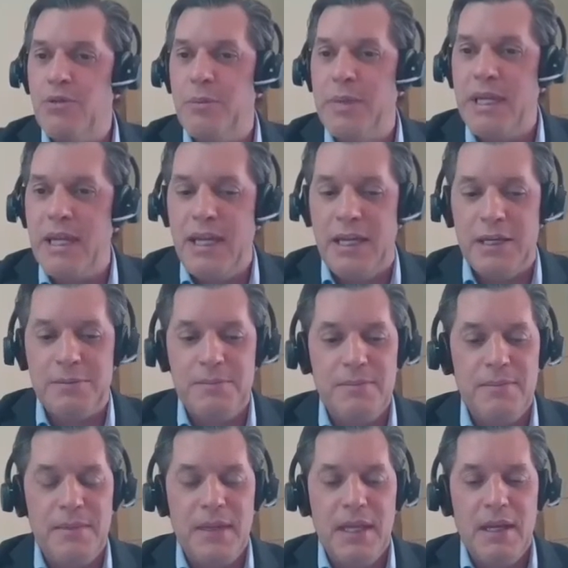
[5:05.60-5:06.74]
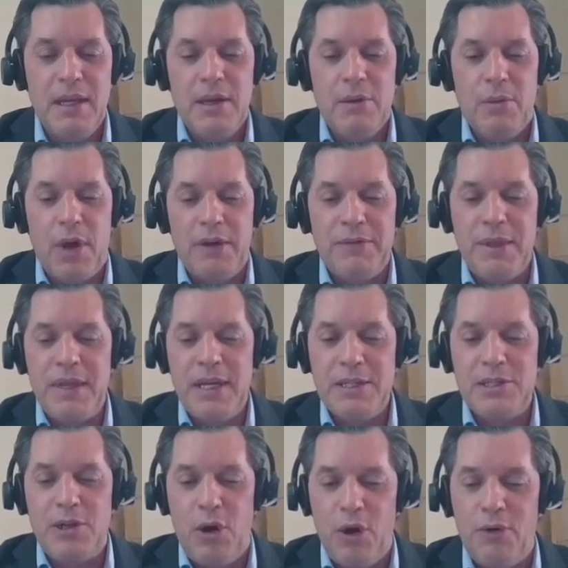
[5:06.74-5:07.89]
will be key. One of the
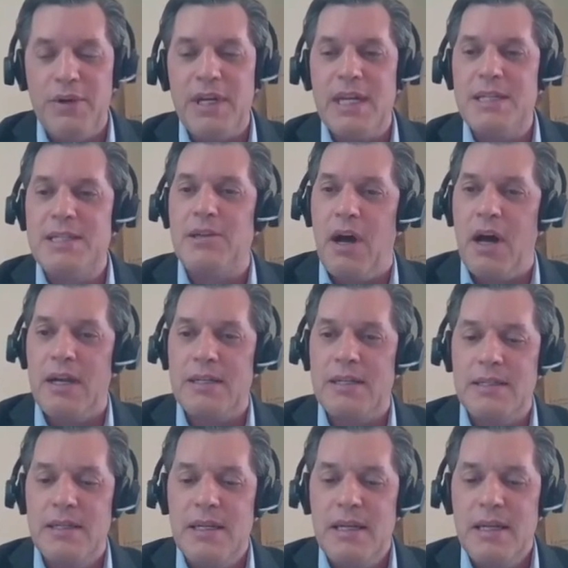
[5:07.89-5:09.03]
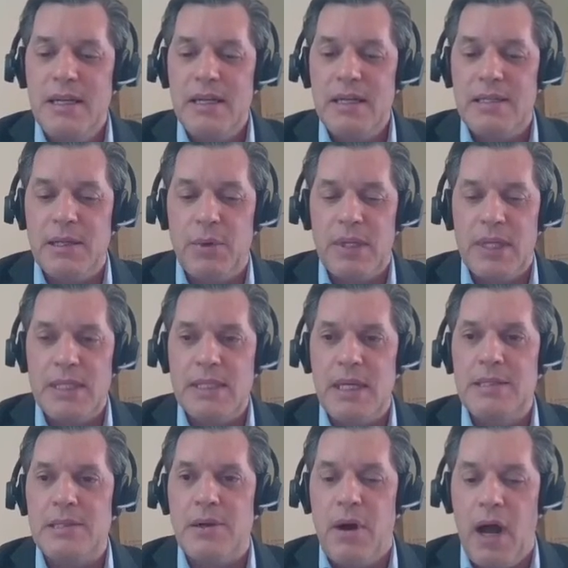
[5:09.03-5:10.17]
things COVID has taught us is that when the
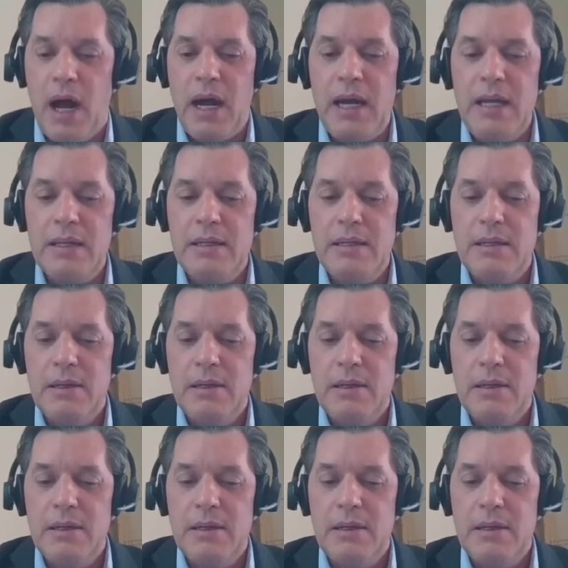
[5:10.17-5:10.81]
stakes are high,